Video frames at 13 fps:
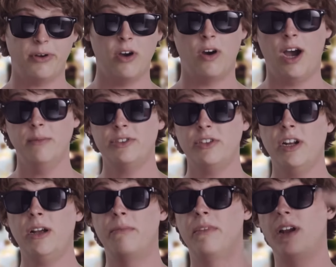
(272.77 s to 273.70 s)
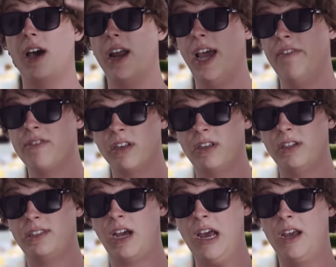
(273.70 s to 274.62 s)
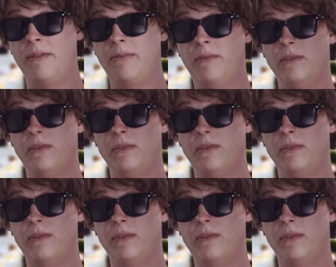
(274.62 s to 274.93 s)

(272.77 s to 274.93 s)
Bro, I'm straight up not having a good time.